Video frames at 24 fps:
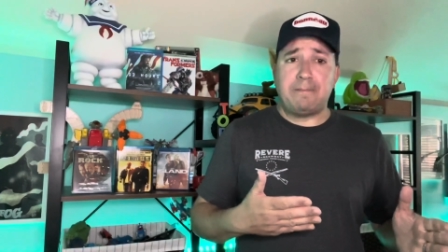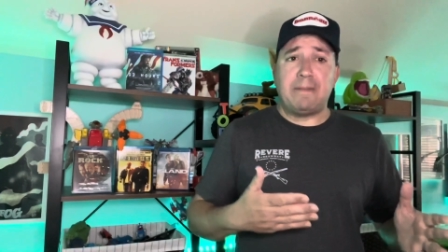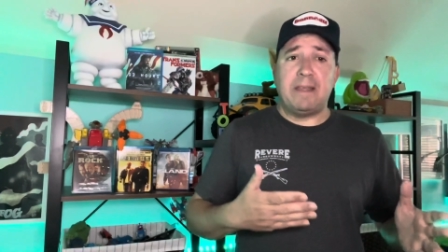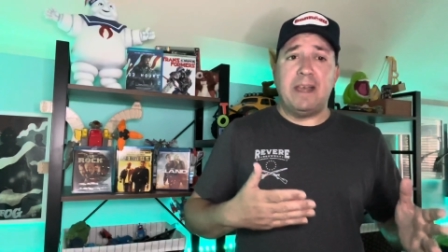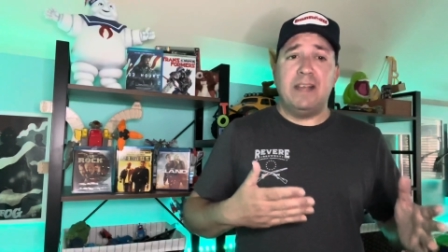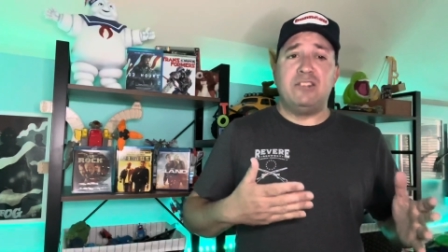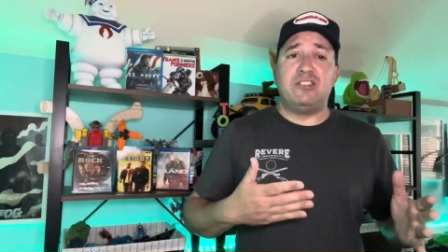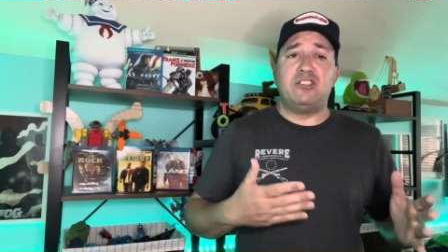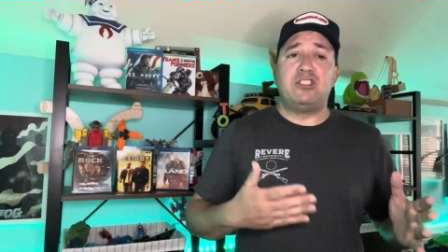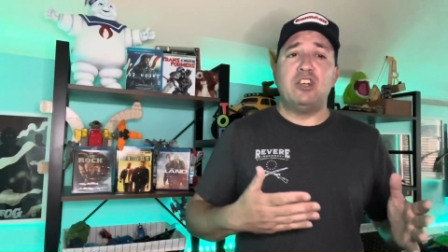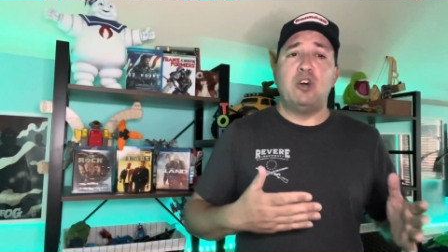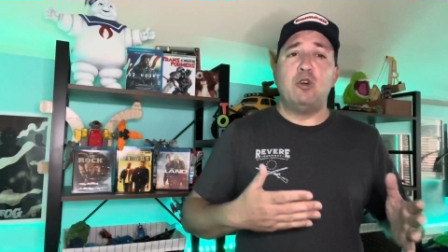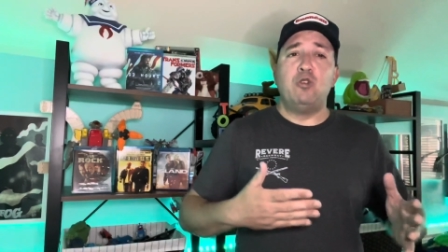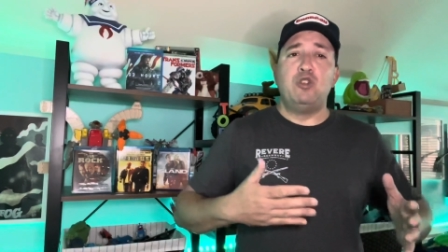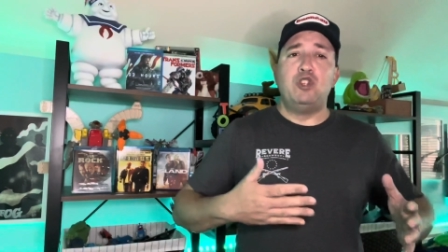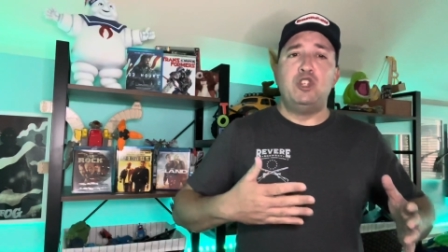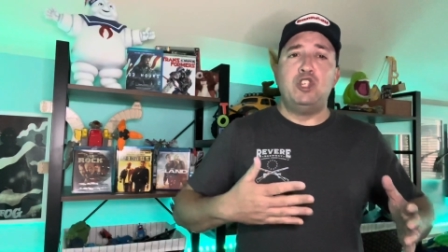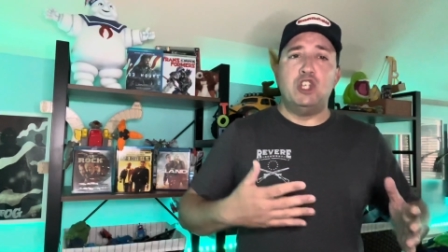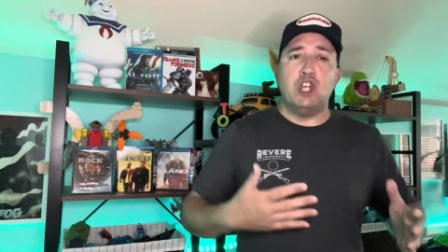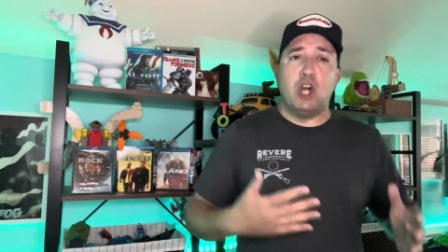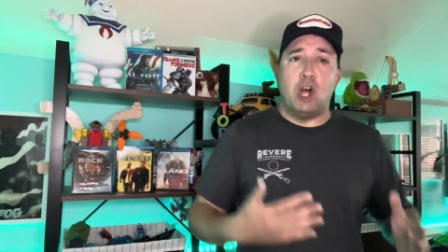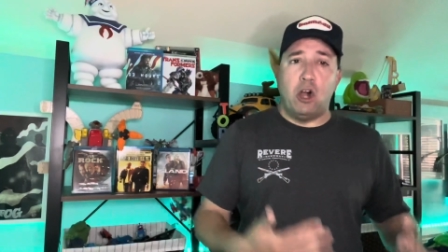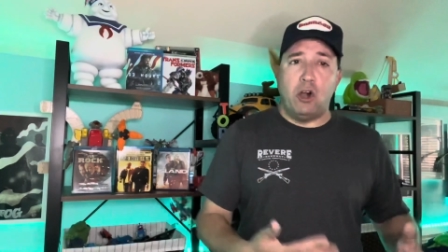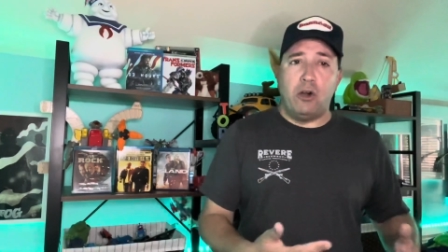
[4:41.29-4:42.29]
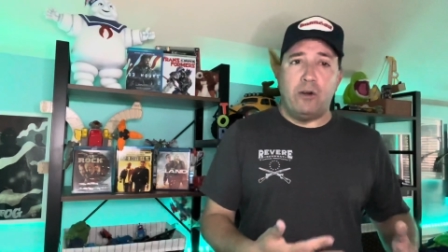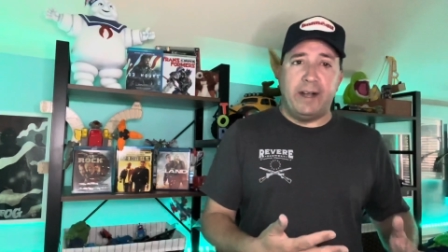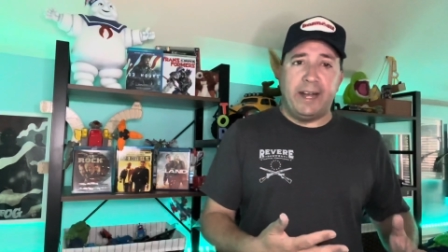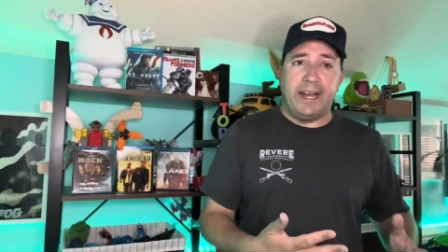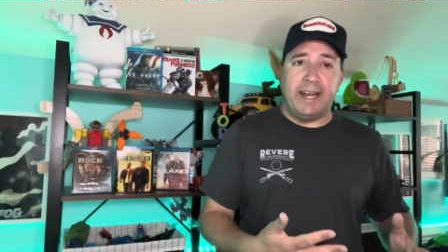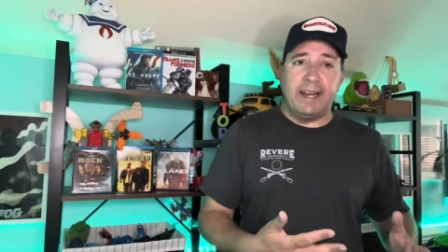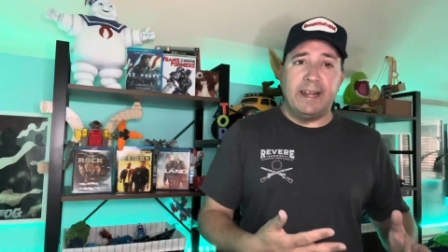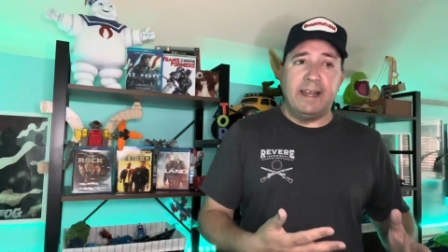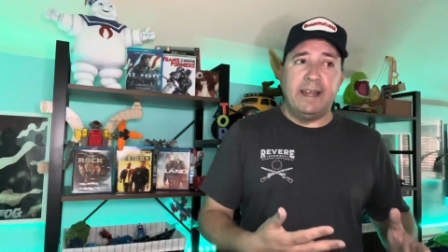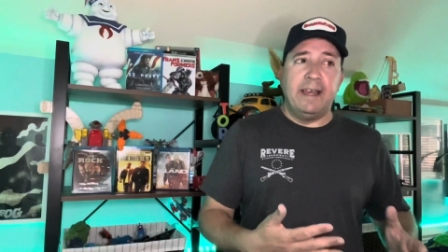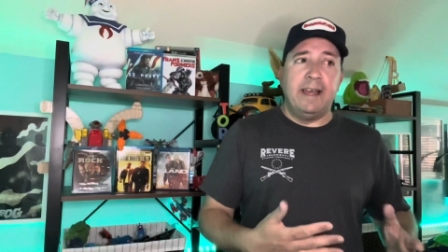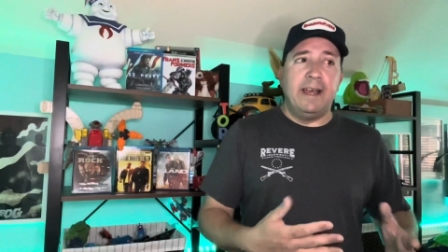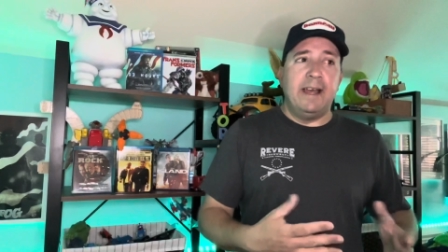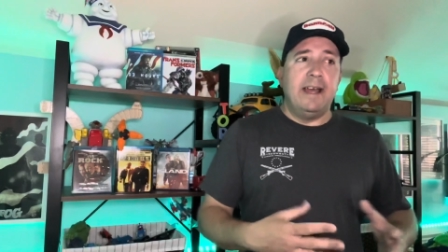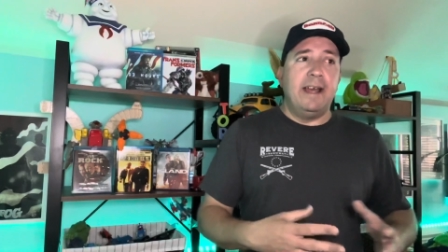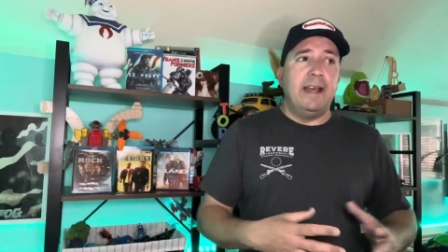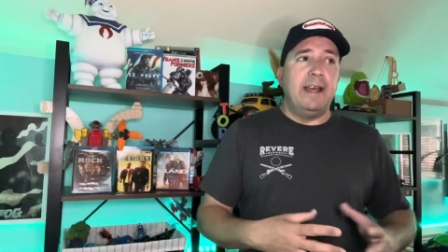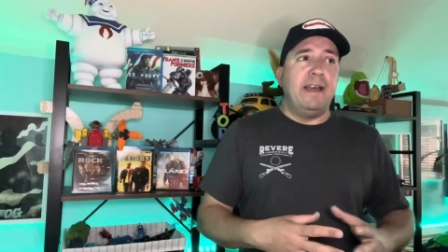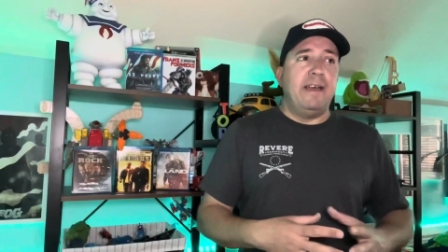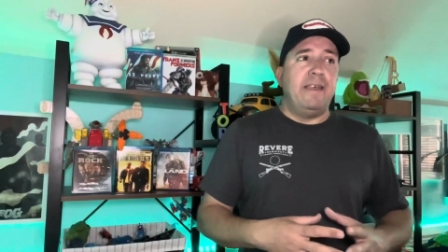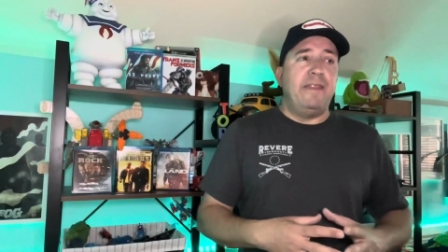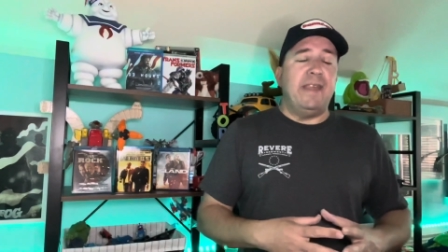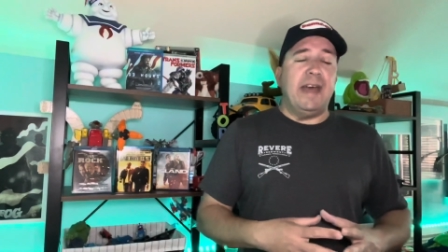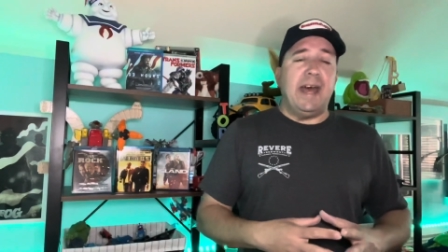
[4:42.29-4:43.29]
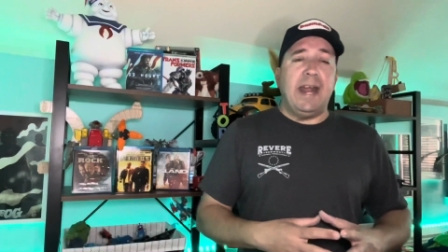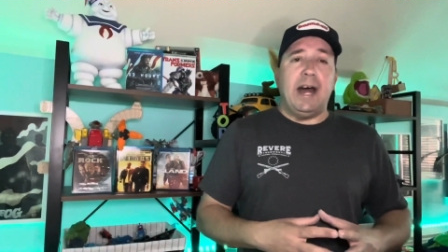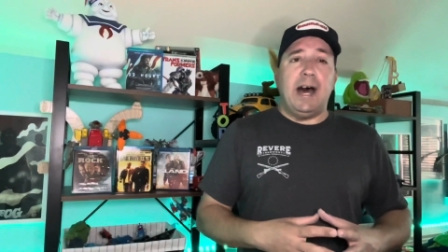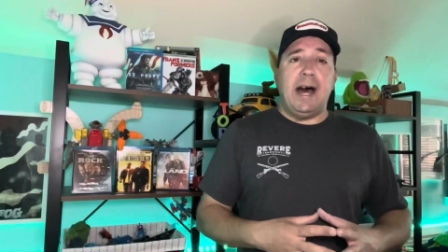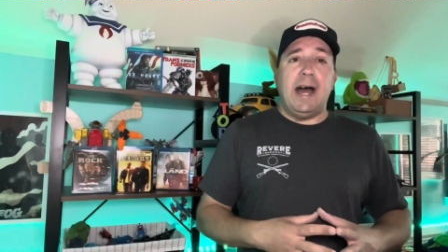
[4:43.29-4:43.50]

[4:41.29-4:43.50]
It's so jarring that